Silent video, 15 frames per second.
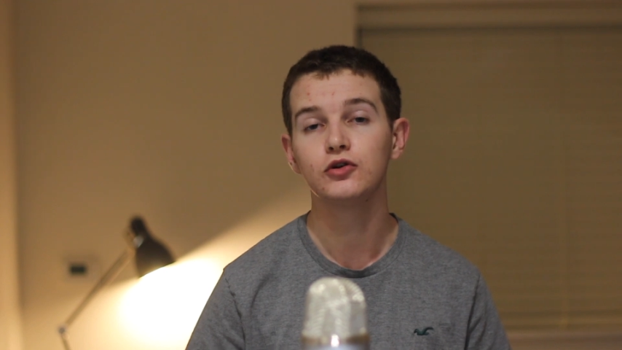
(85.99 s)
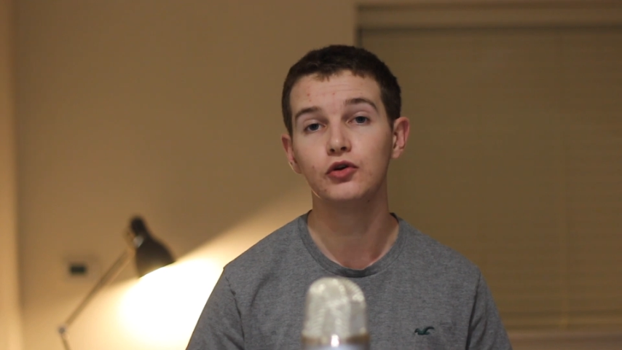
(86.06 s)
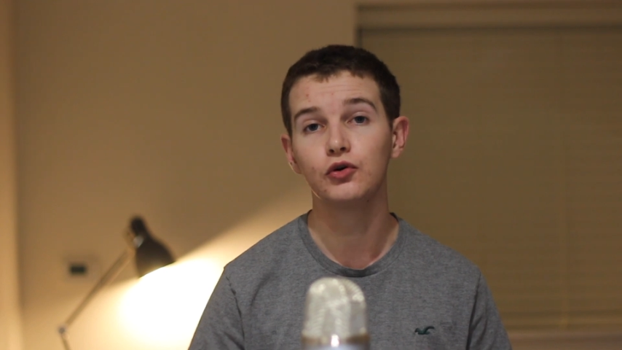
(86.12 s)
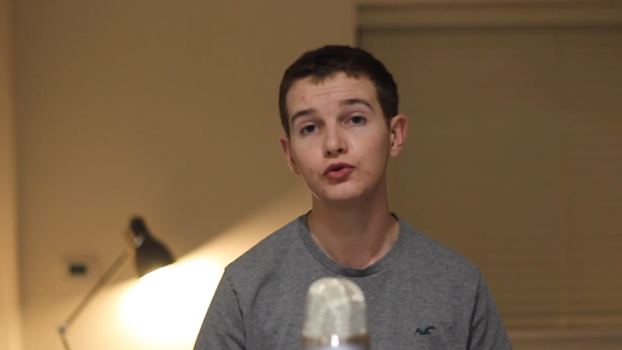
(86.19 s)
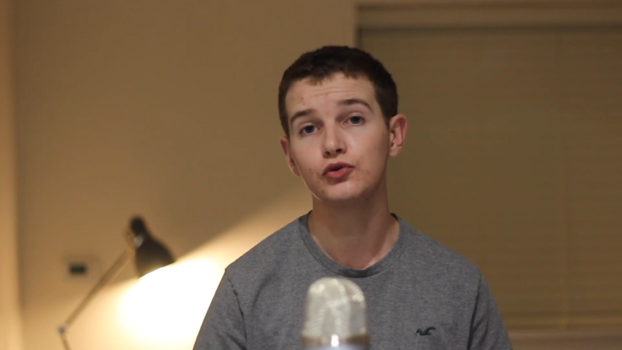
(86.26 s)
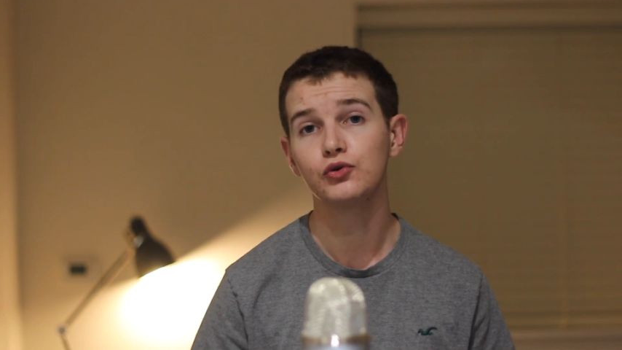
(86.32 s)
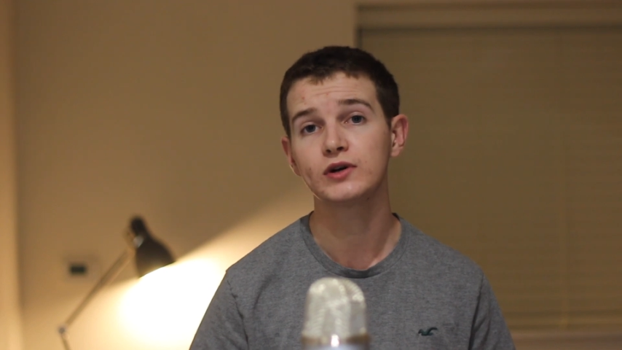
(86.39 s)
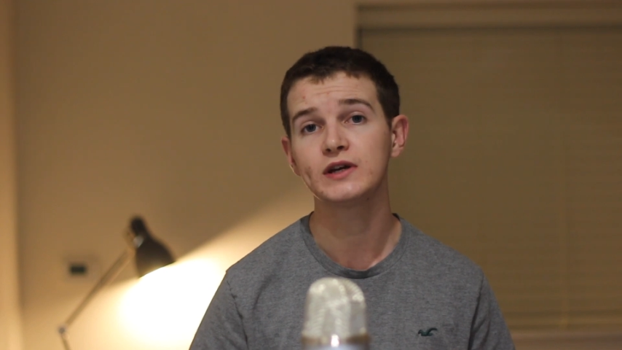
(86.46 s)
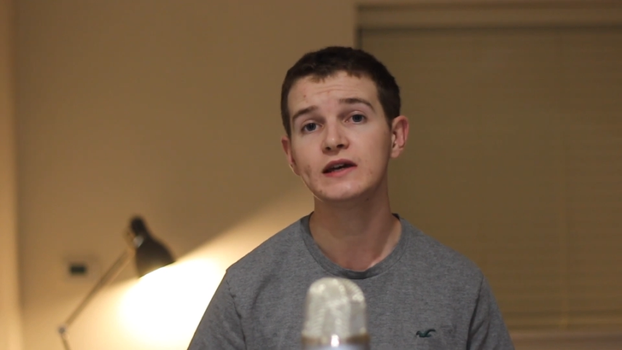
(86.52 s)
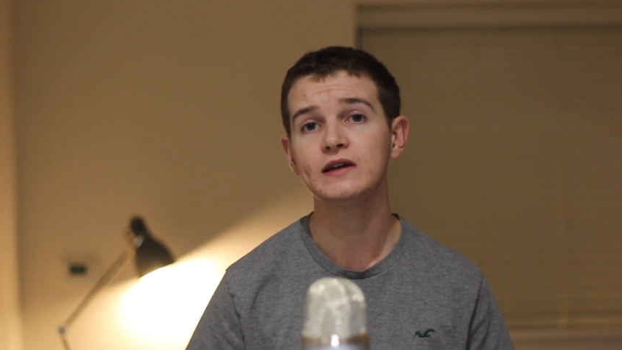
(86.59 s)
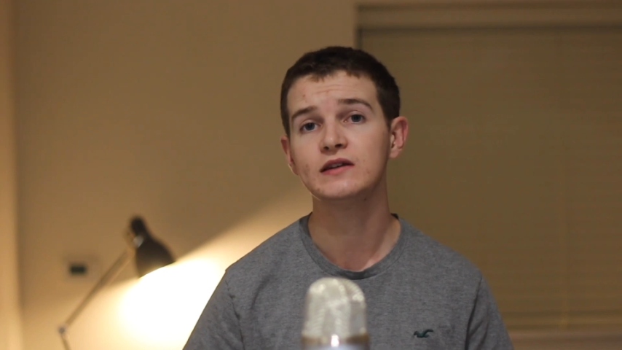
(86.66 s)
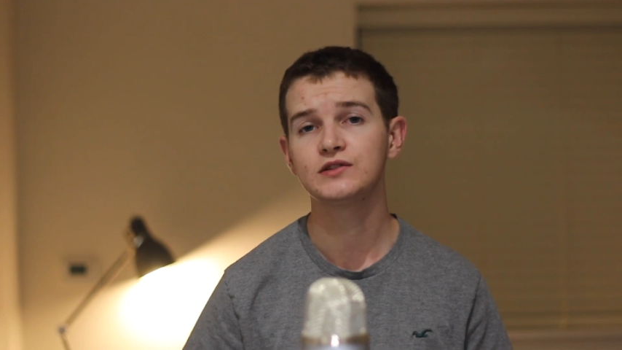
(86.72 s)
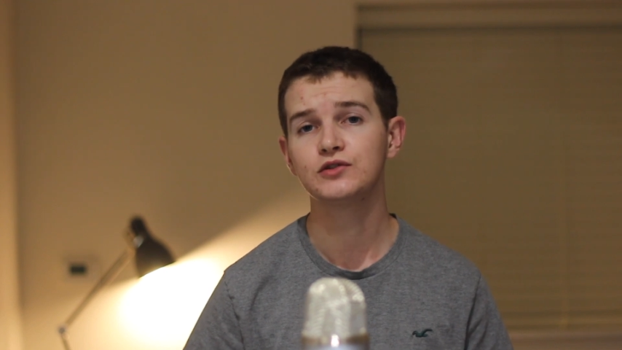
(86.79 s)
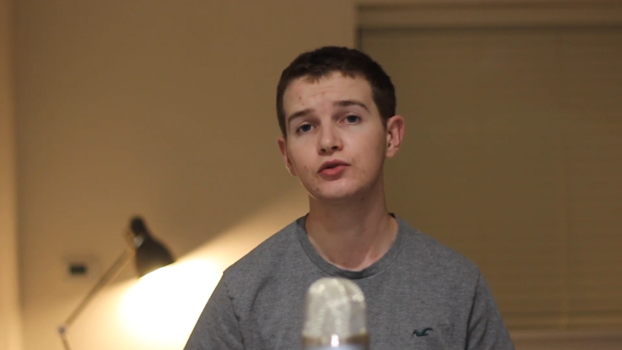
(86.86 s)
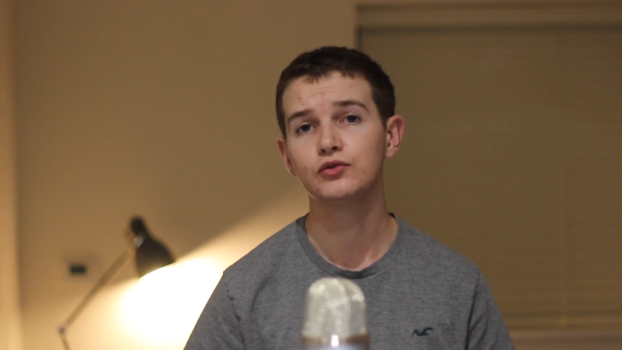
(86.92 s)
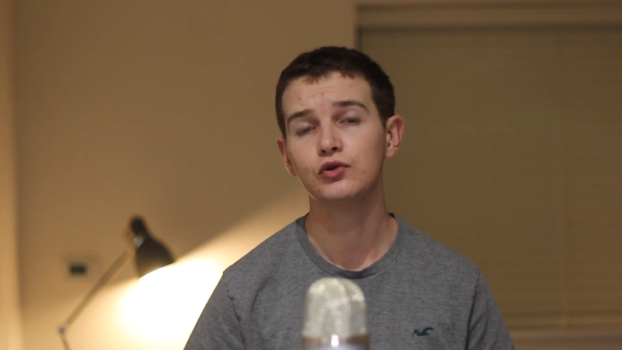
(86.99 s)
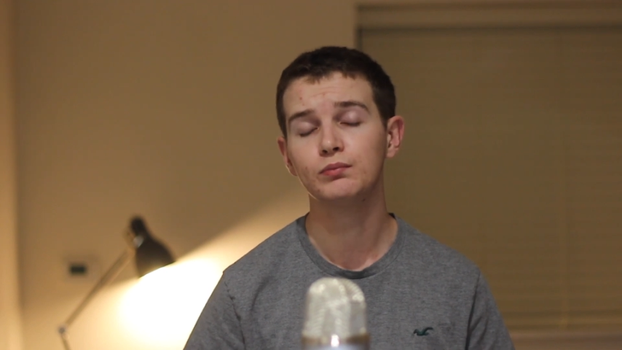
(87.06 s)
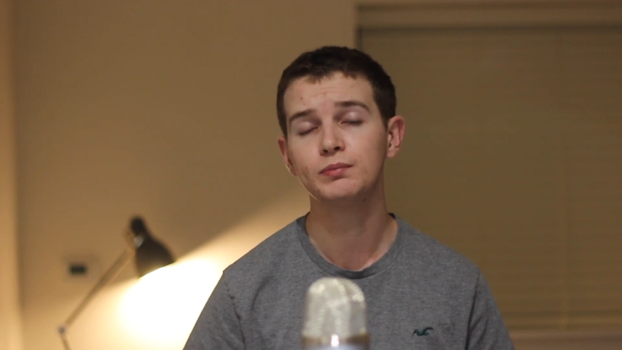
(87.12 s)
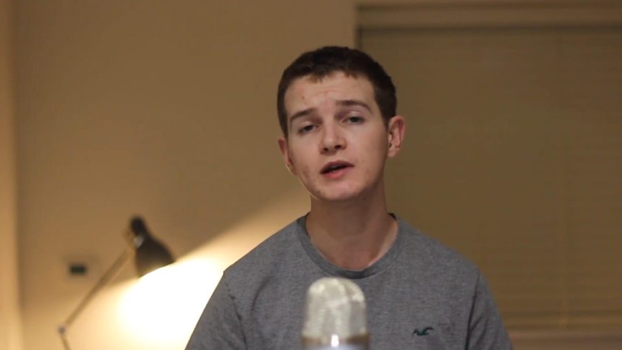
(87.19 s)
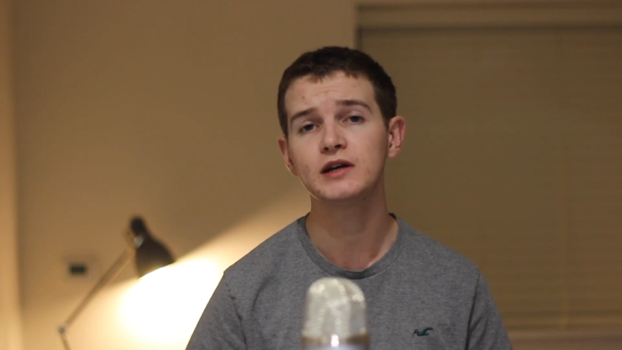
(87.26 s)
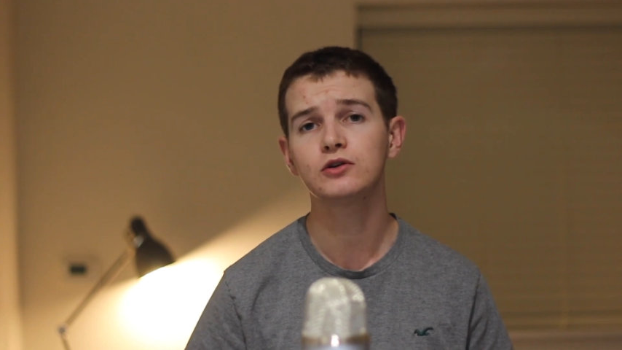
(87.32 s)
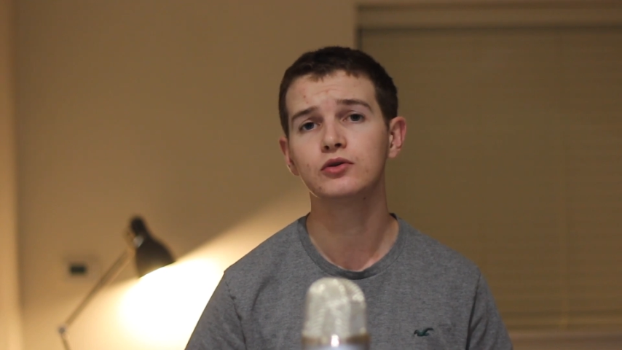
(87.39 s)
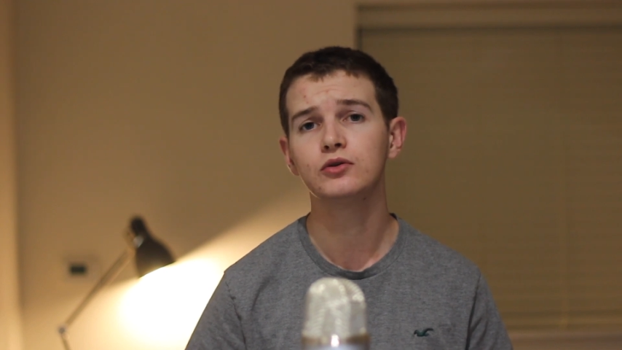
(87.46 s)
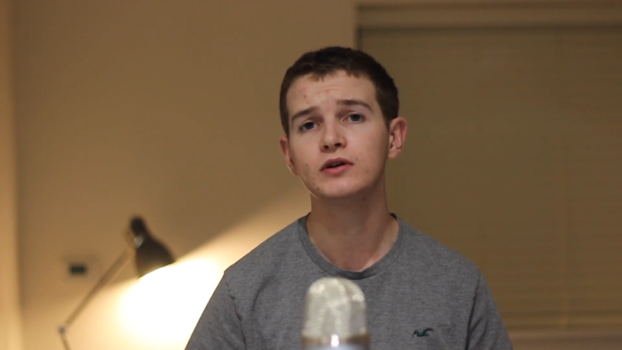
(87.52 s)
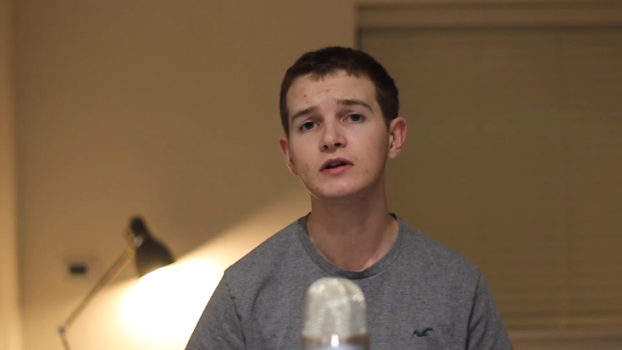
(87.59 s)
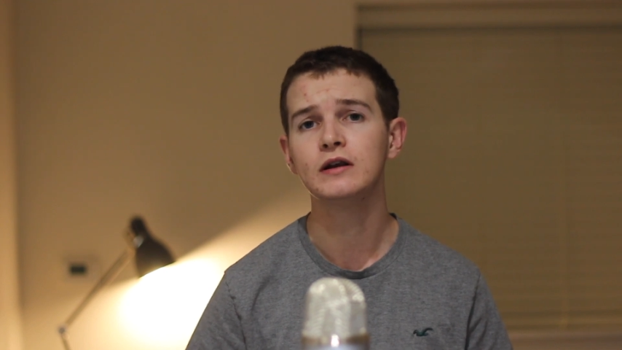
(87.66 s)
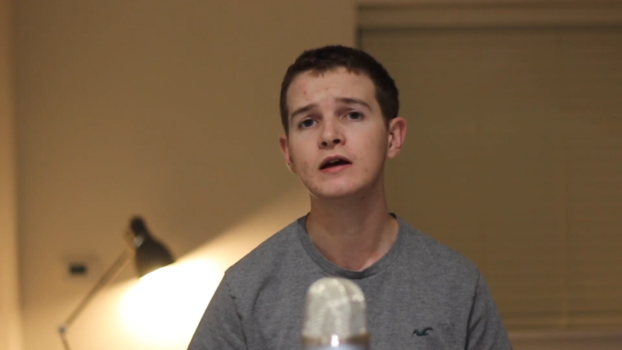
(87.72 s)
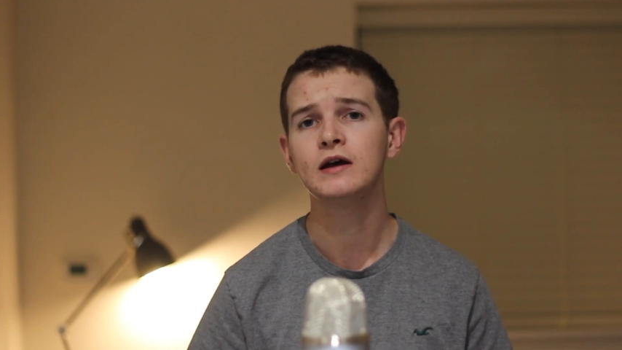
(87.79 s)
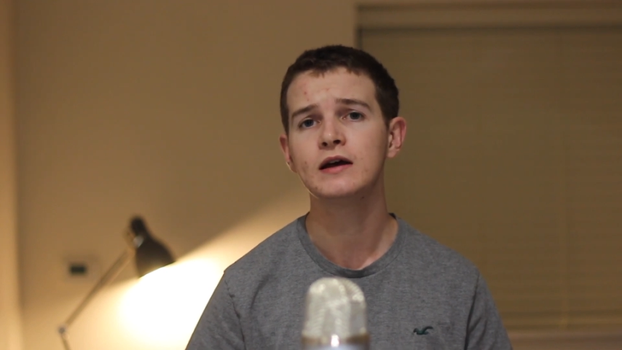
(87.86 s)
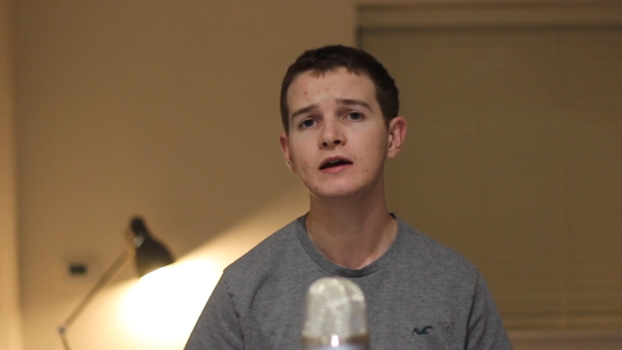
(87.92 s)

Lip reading: "Not your keys, not your Bitcoin,"